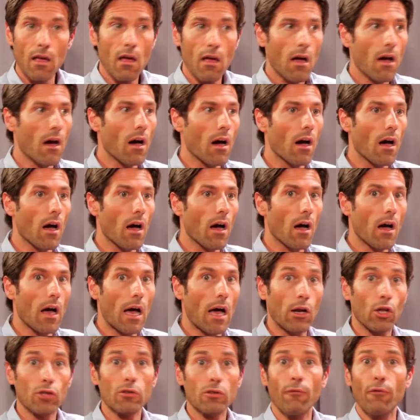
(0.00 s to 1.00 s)
a
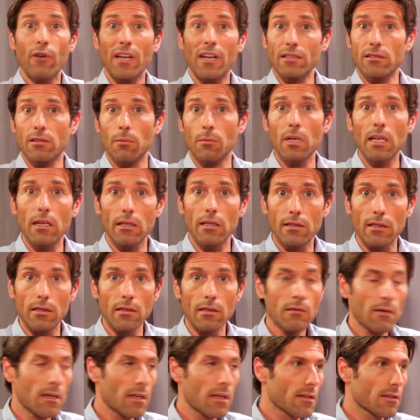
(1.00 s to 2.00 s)
lot of flexibility.
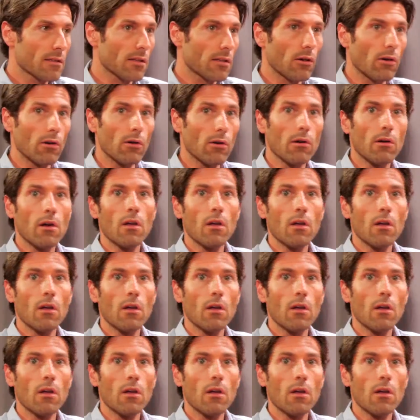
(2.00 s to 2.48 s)
So